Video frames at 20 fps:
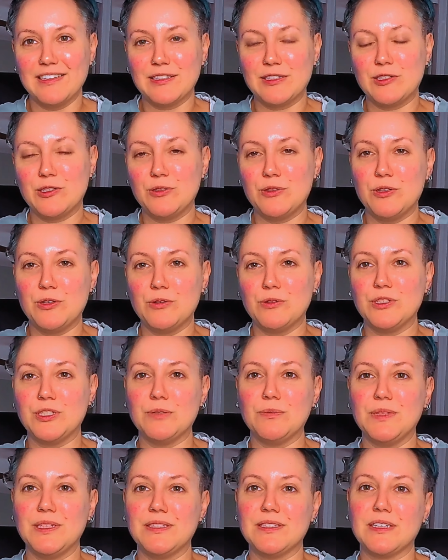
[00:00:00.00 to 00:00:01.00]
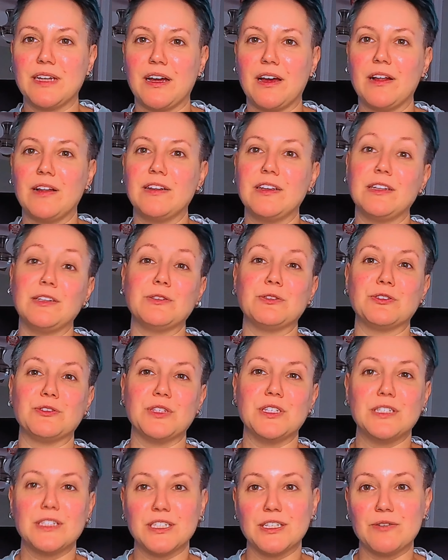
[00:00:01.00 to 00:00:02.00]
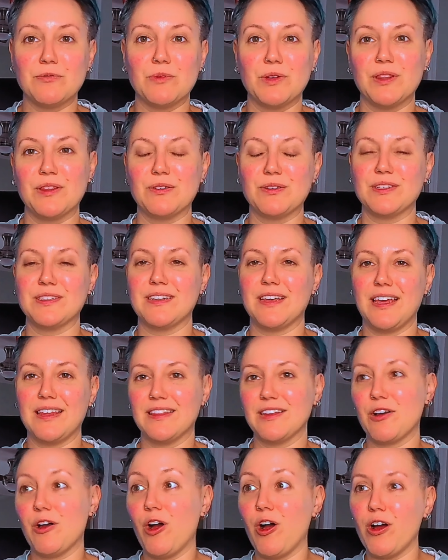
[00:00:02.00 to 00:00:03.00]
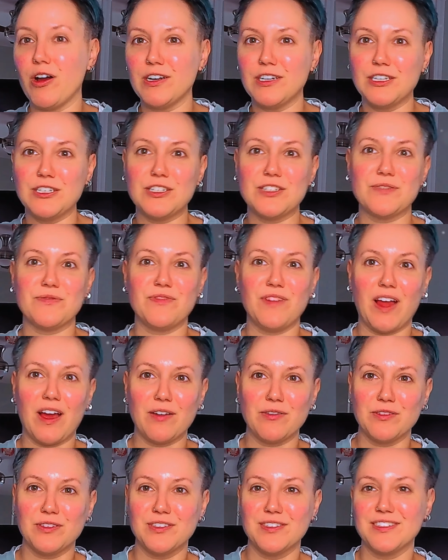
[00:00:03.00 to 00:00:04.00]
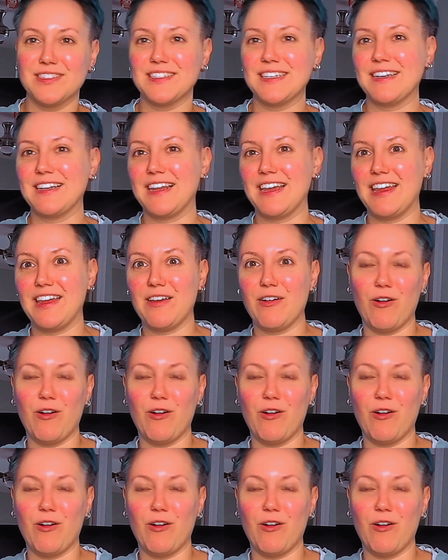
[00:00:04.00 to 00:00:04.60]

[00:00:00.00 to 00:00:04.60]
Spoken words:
Studio Ghibli style illustration when there's like the cottage, the flowers, and like